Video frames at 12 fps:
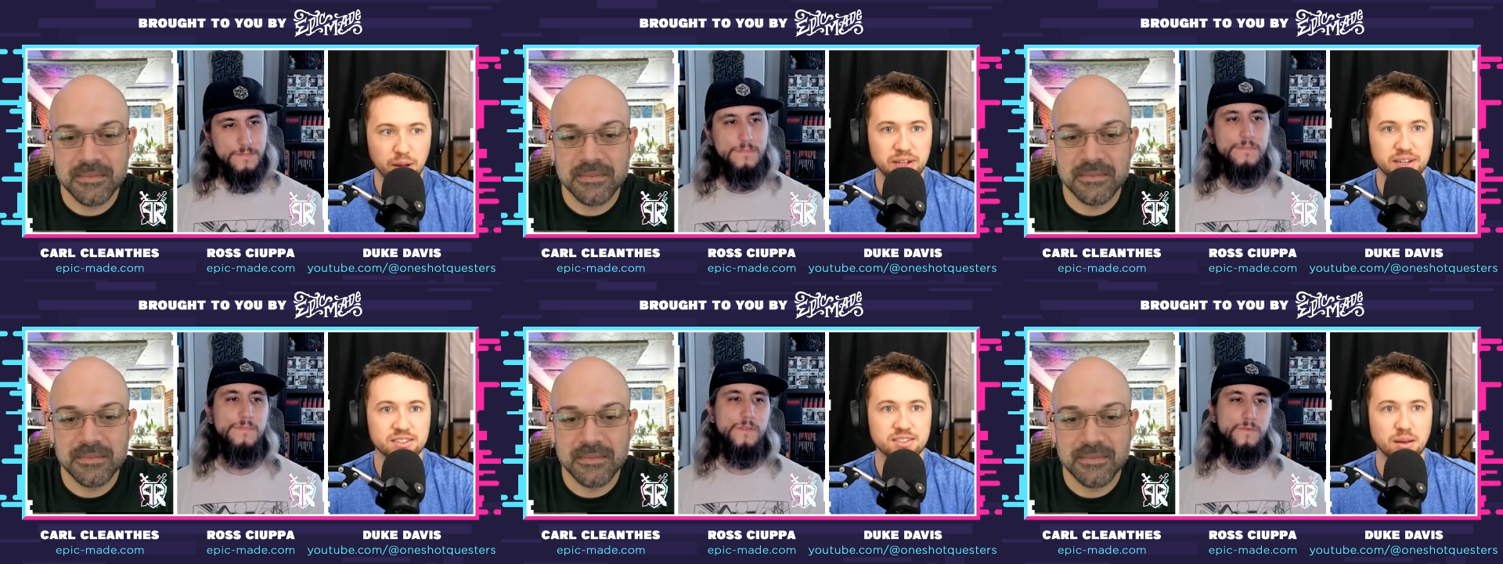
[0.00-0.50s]
Speaker 1: He
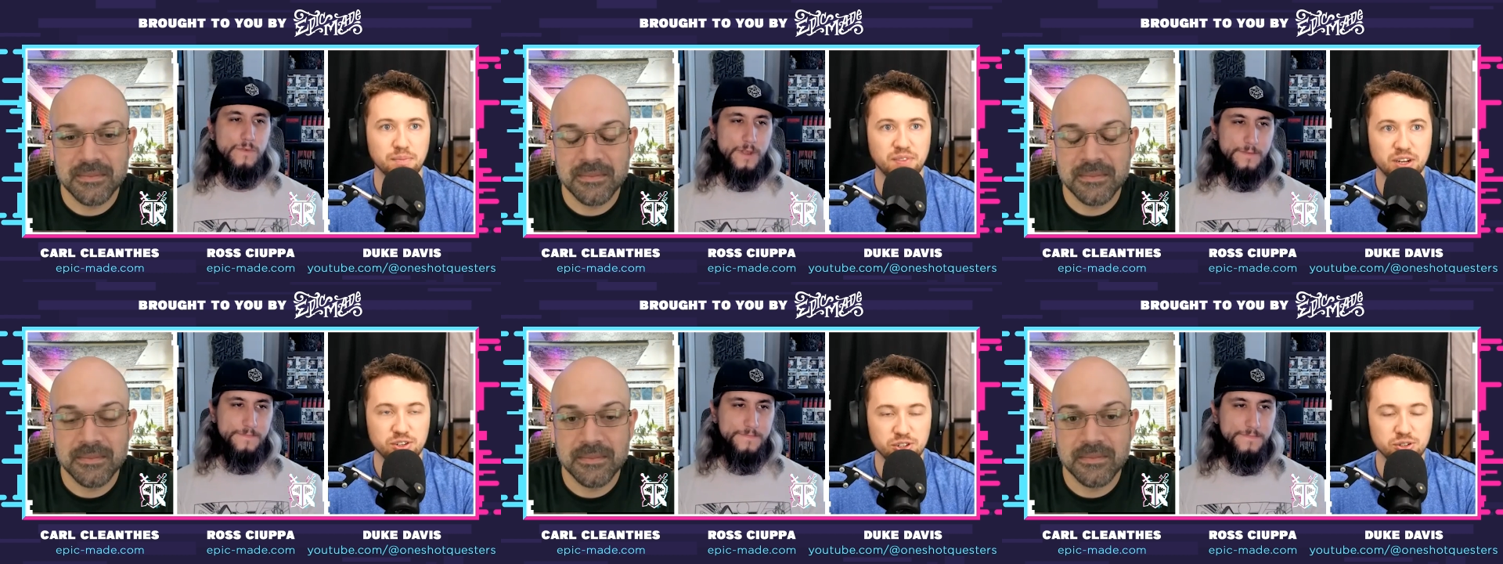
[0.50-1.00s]
did
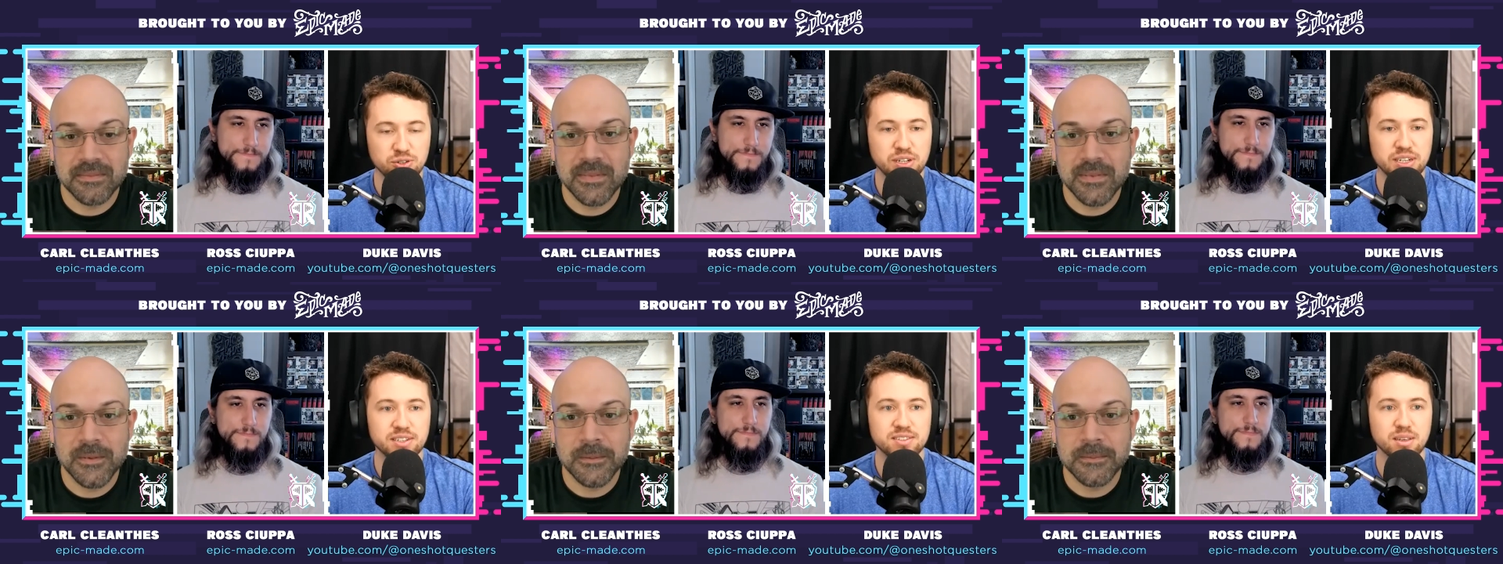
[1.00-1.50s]
something new,
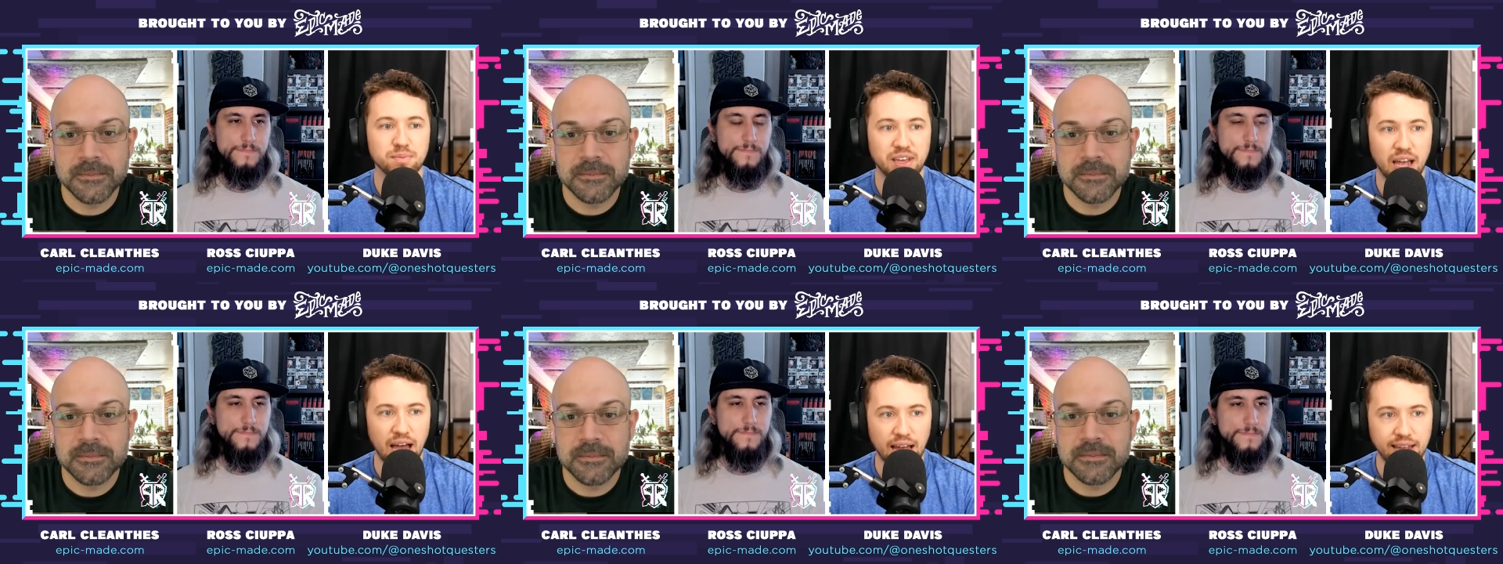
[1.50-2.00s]
he did something
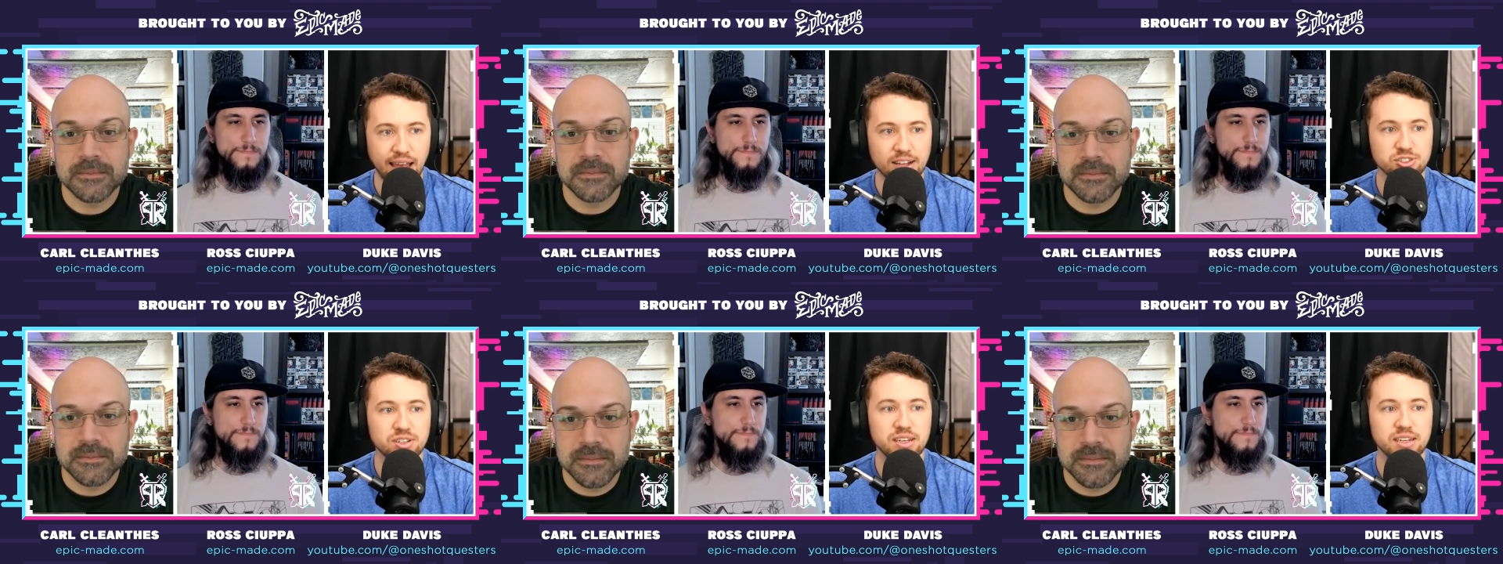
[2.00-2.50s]
eye
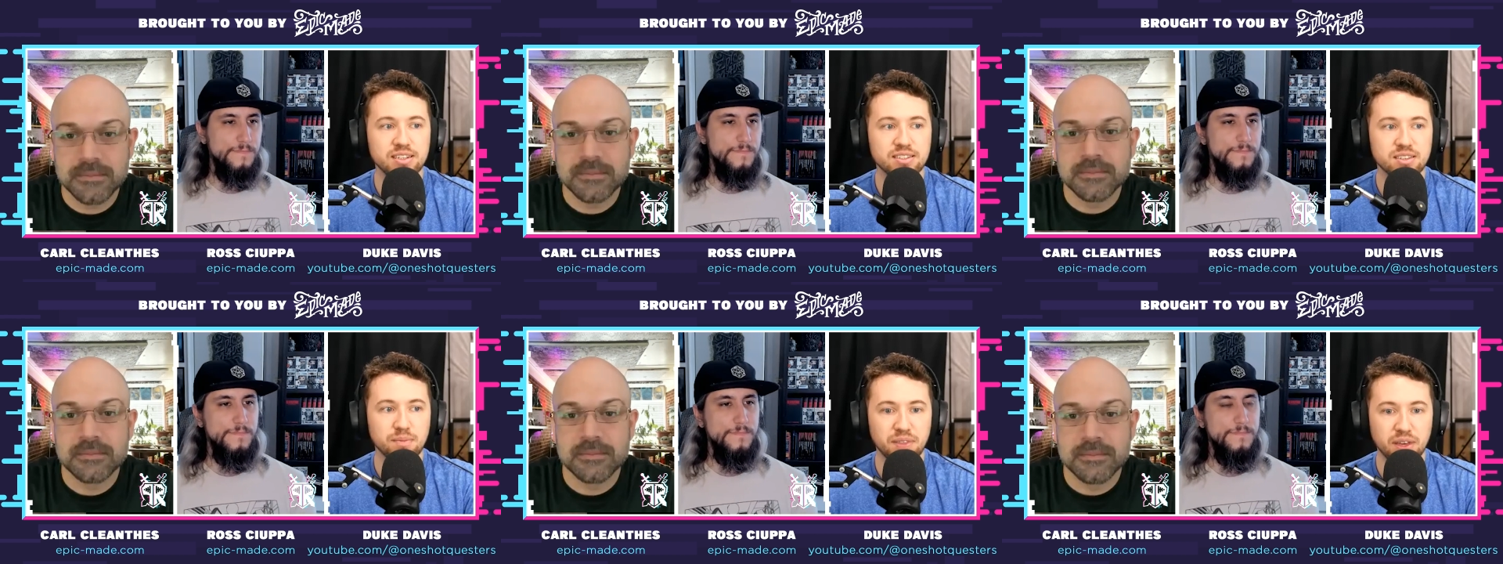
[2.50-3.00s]
catching, he did
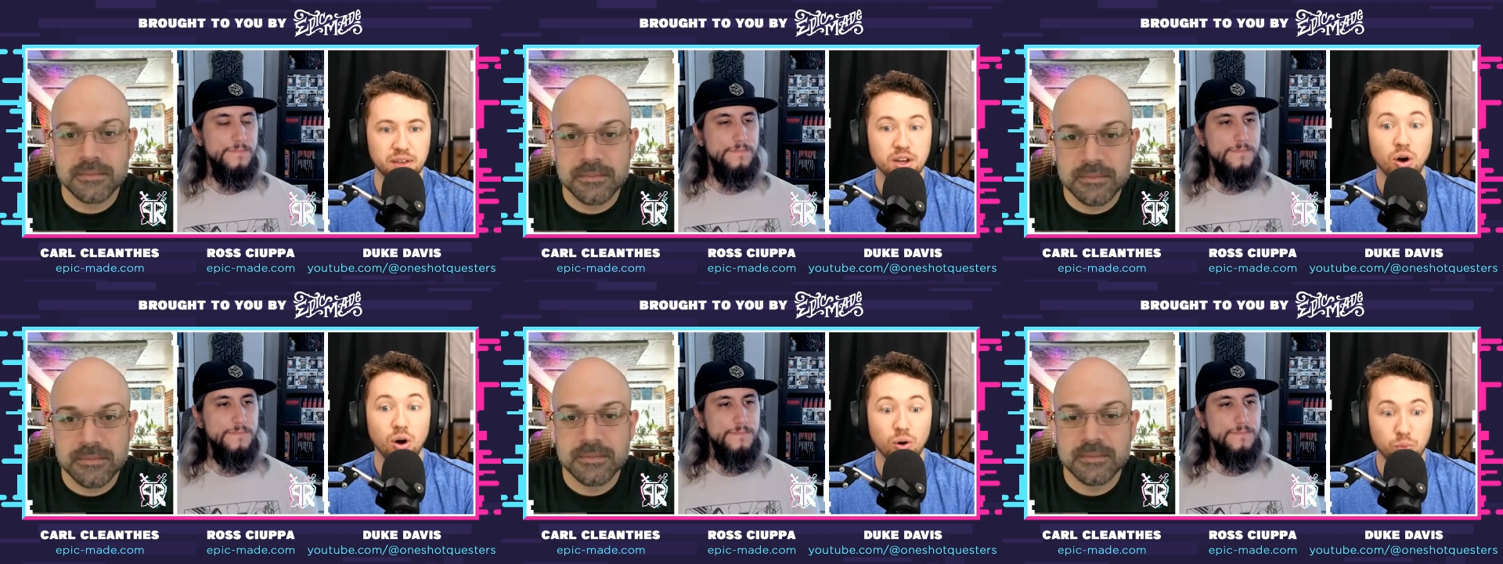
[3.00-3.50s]
something
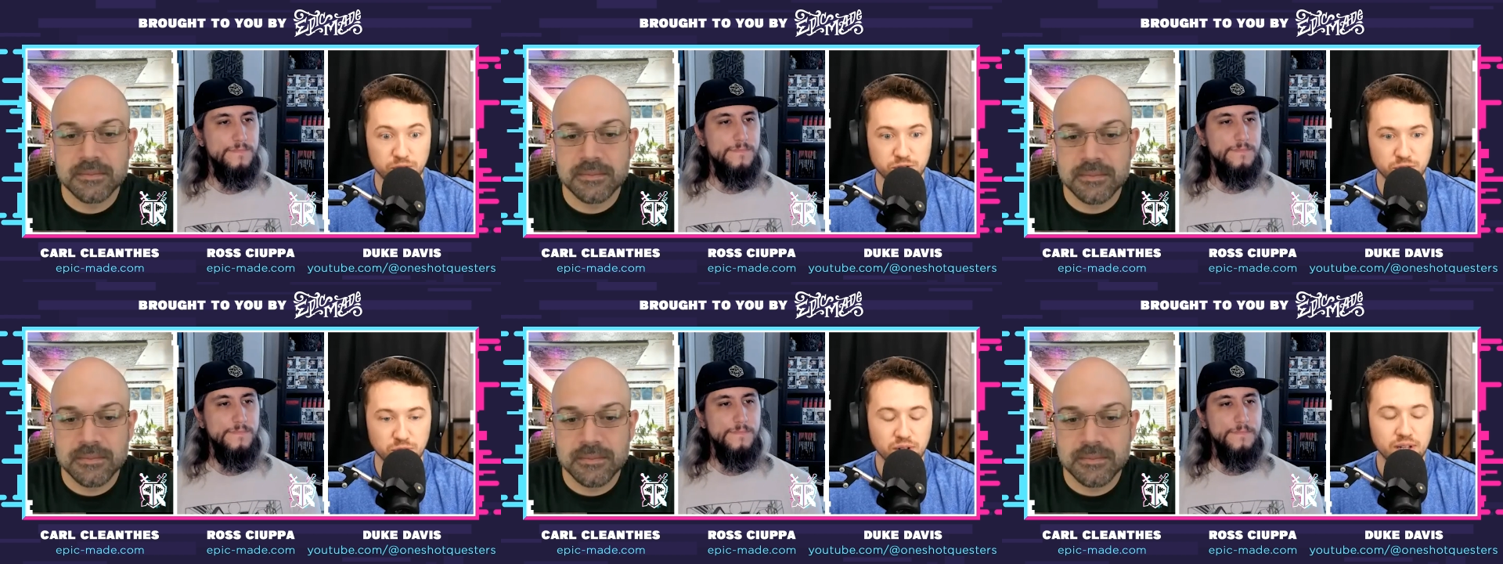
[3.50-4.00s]

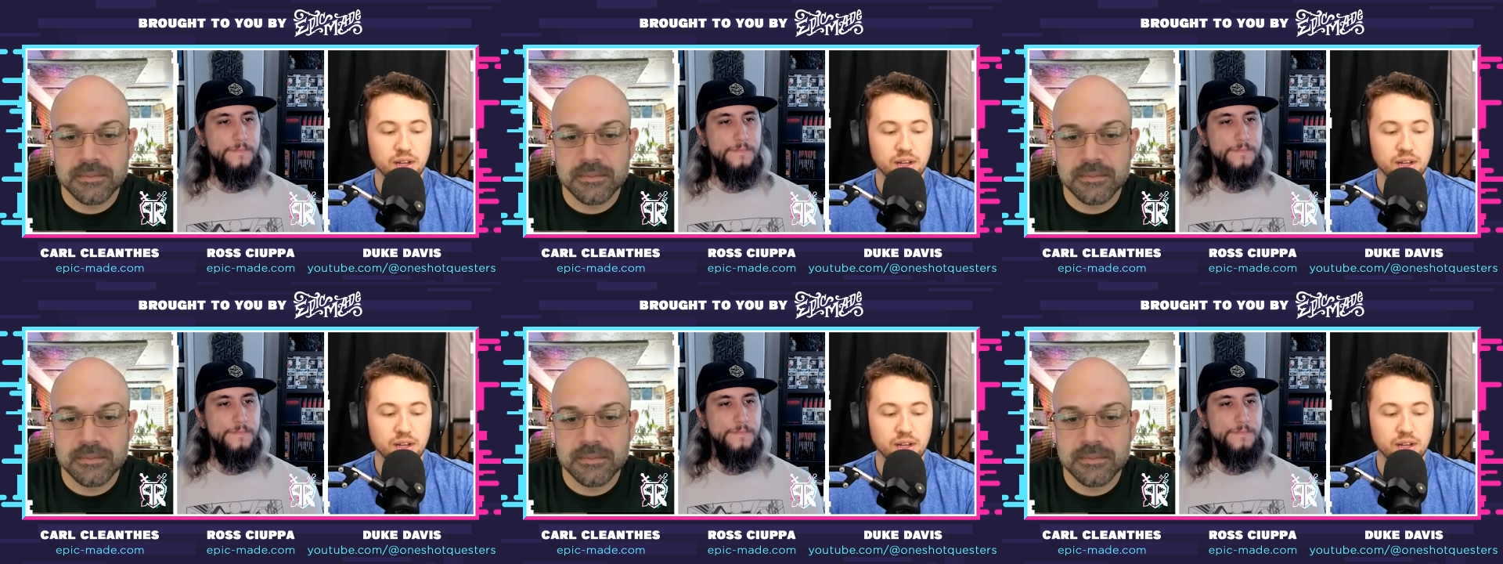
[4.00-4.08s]
original.